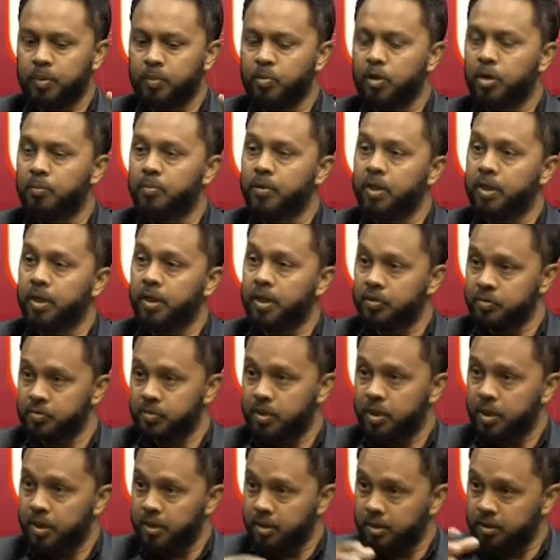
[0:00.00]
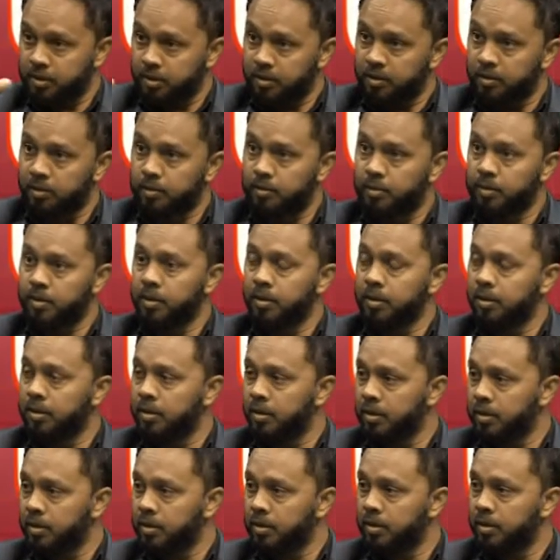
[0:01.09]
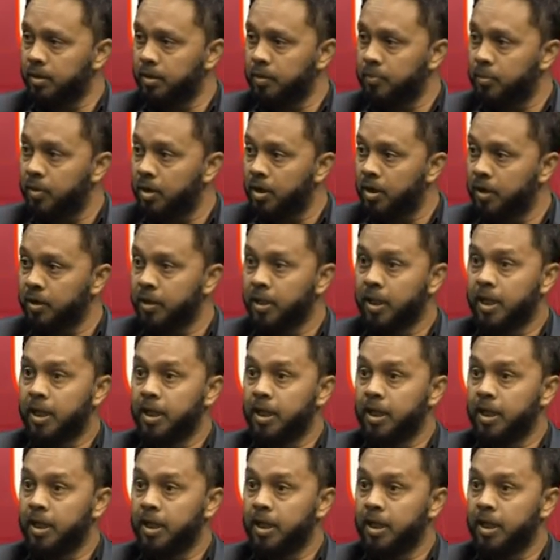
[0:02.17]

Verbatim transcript: are playing outside in the in the in, yeah. in the park.